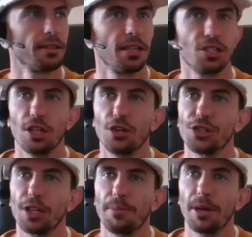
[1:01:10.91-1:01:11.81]
considers
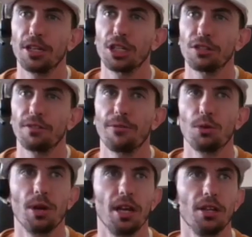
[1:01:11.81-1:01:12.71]
the opinions of
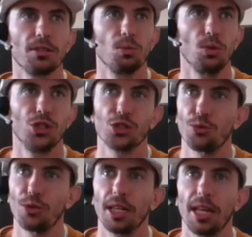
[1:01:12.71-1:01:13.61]
everyone else would just
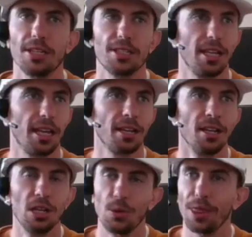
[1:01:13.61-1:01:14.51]
realize that like
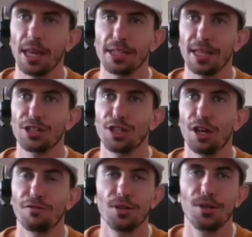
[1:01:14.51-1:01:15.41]
when they say
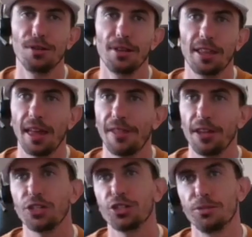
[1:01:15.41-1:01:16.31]
stuff to you like that, that
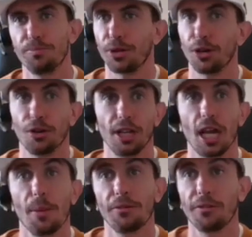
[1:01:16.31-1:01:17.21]
it's purely
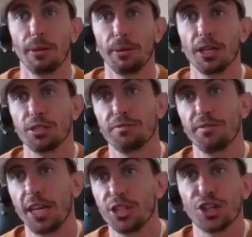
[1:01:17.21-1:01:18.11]
coming from a place of
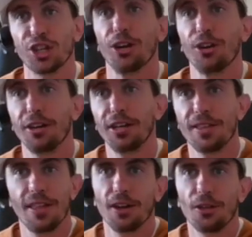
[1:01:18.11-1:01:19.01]
insecurity
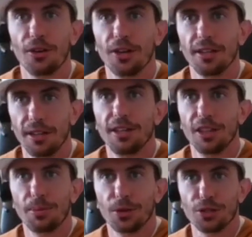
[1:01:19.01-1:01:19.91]
and that other,
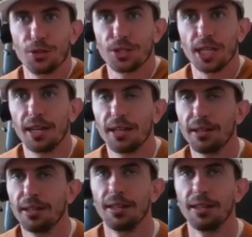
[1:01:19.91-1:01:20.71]
the person who said it,